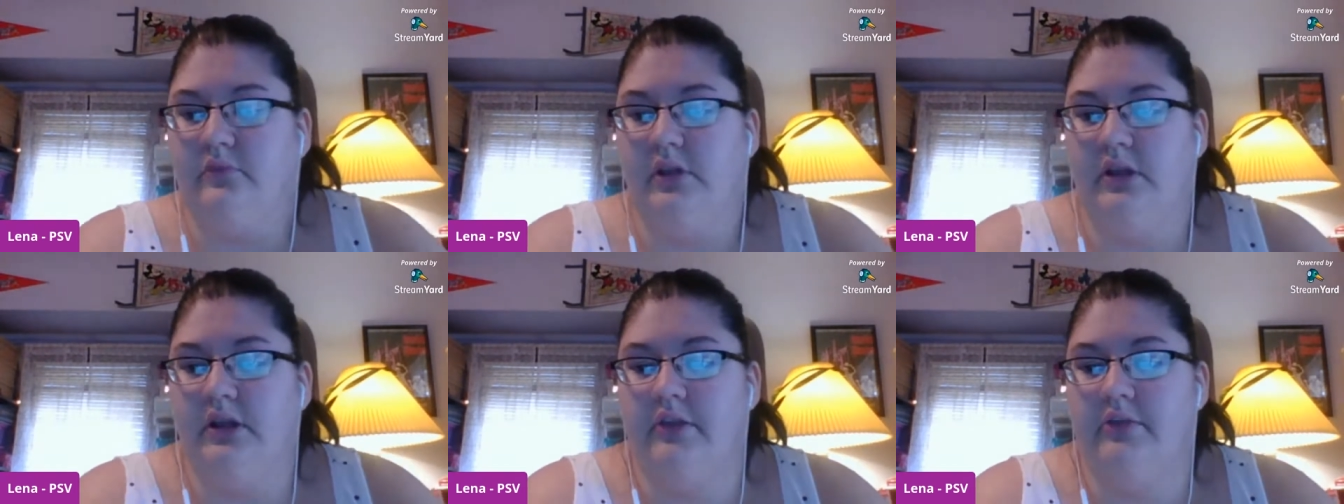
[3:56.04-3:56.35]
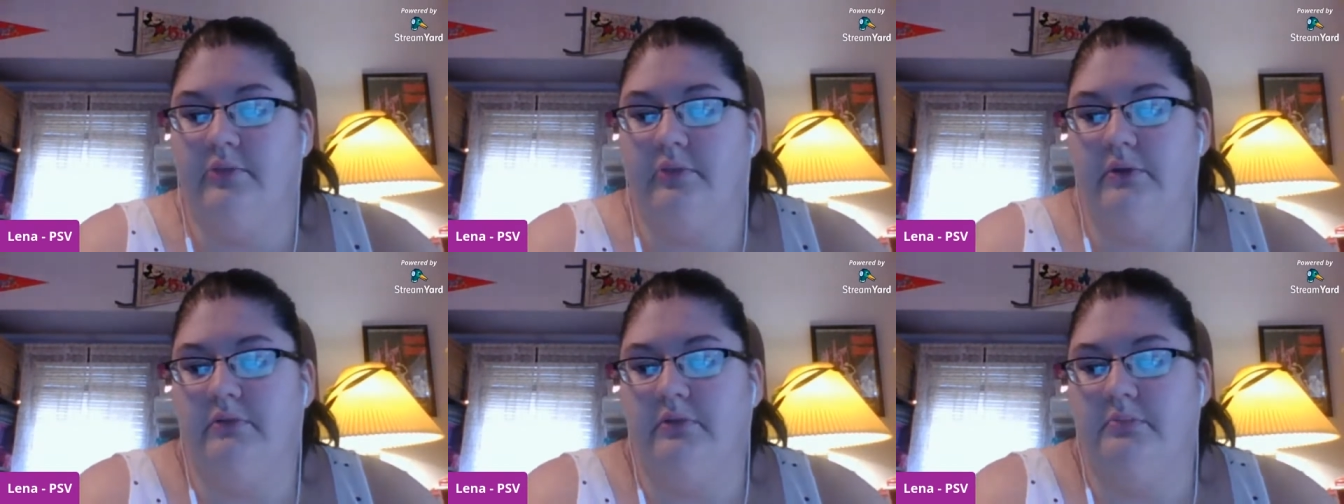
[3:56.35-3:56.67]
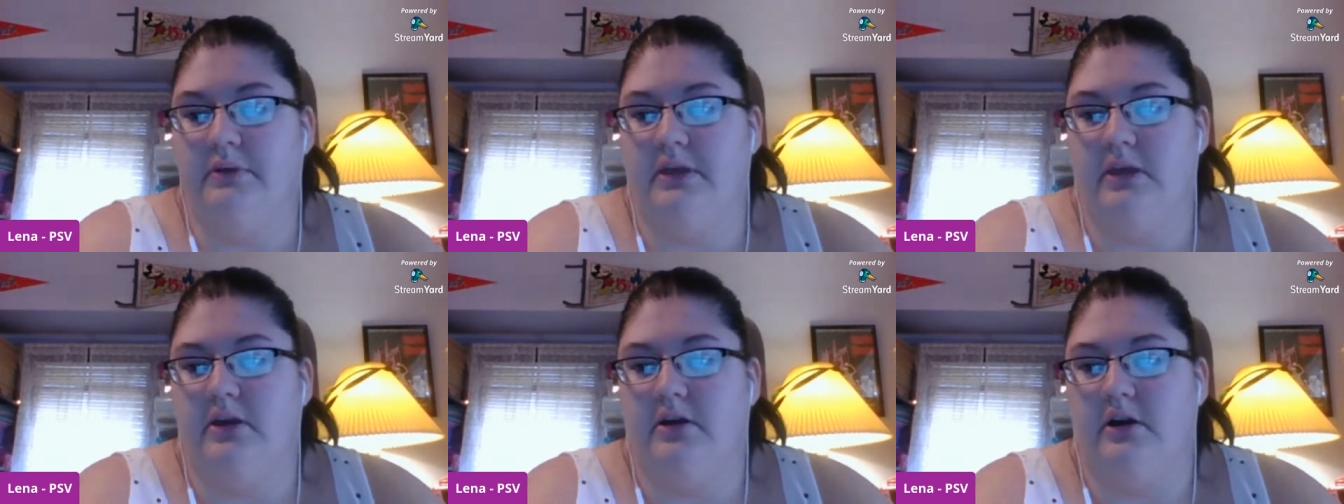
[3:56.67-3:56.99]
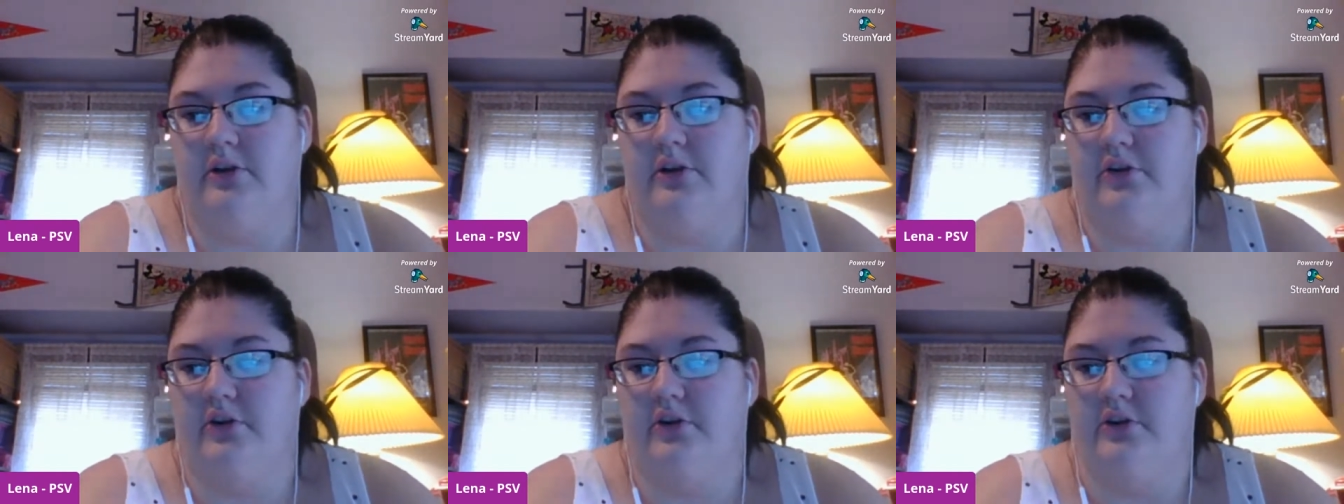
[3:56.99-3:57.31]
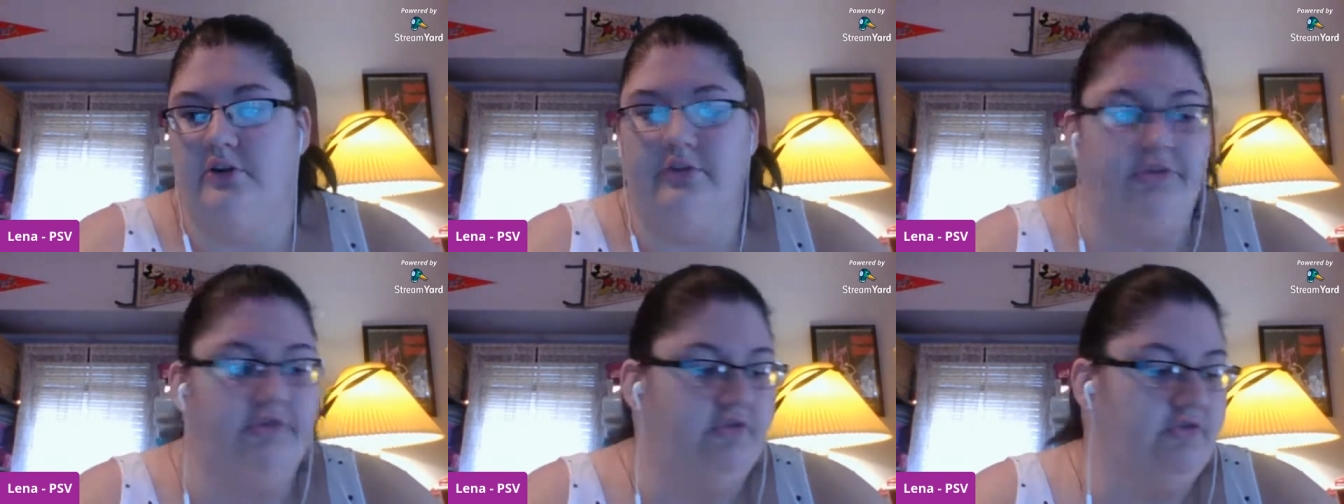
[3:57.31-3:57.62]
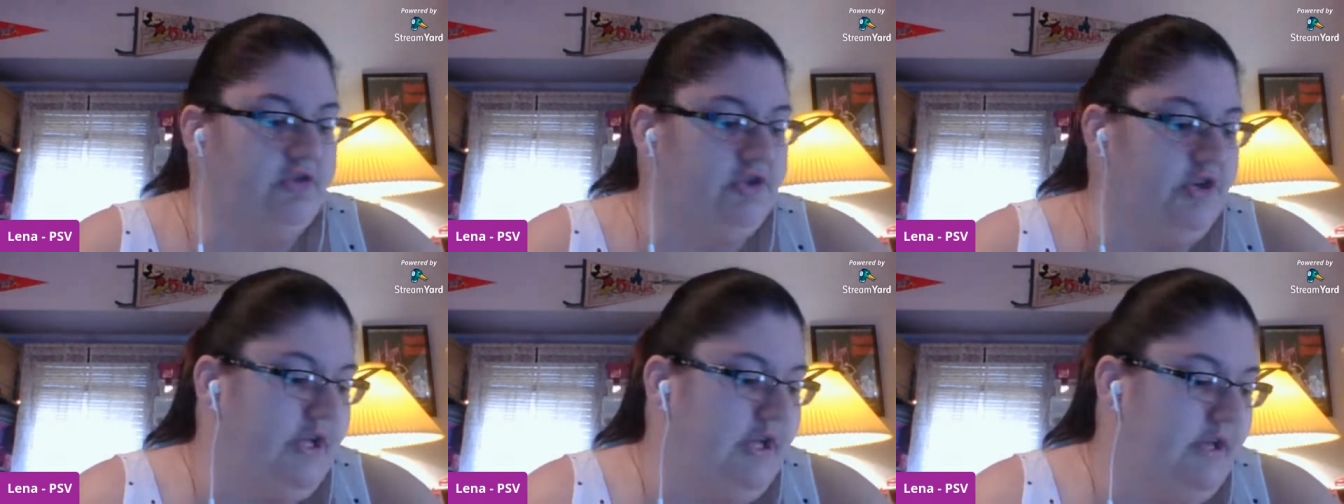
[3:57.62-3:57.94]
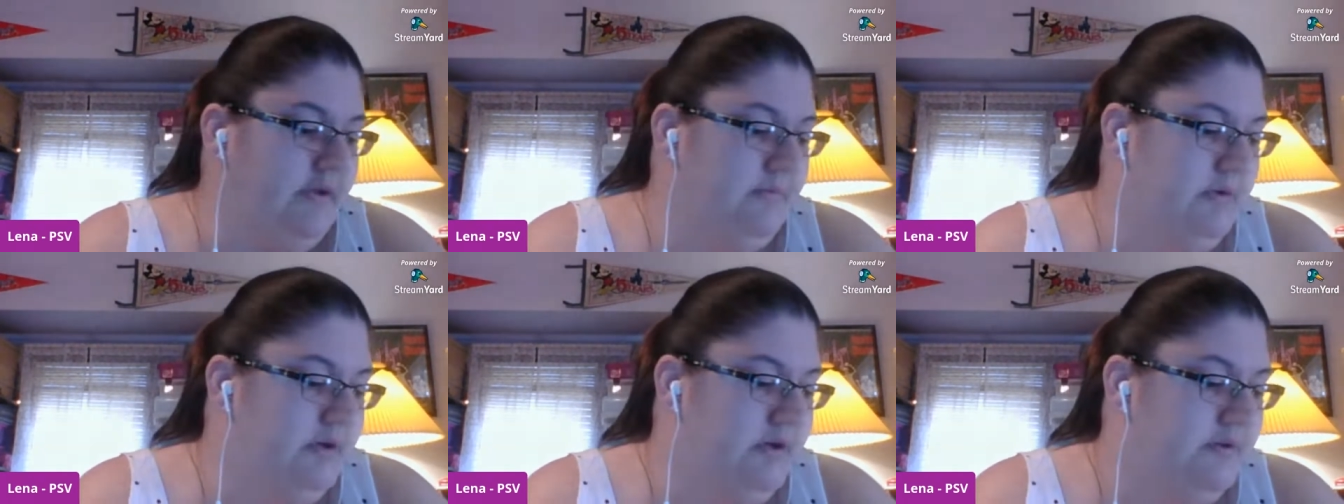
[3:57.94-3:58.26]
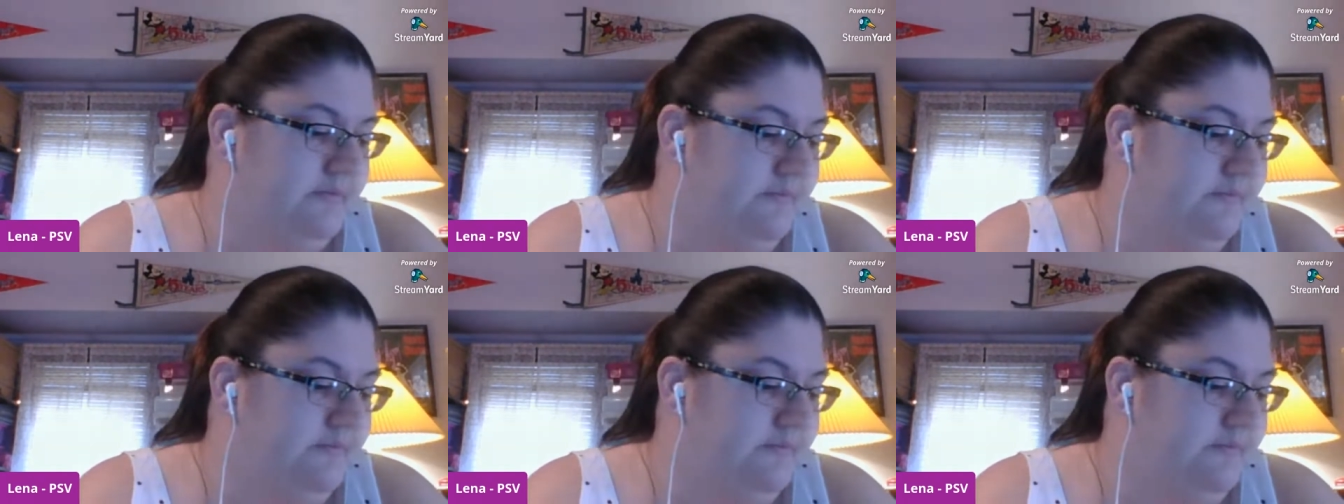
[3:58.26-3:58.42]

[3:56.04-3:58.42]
because we will be on her stream.